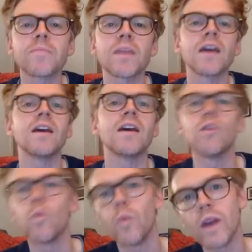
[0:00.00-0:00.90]
in
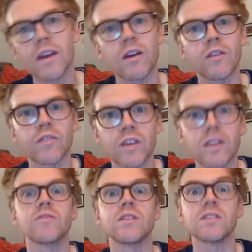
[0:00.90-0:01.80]
the wake of the
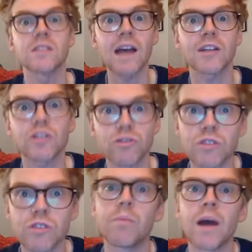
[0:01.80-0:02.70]
kind of
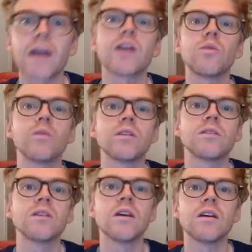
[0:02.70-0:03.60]
disastrous banquet
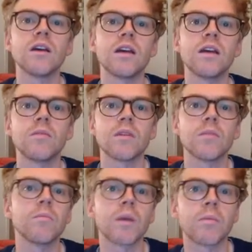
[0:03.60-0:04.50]
that
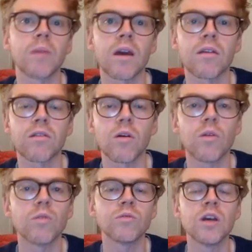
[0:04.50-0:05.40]
Macbeth
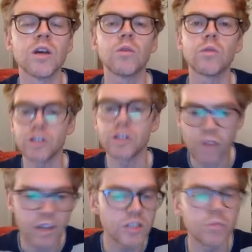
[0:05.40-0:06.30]
called, where he
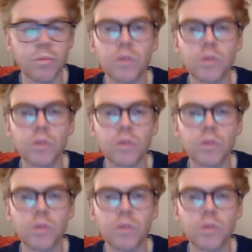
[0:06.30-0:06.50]
tried to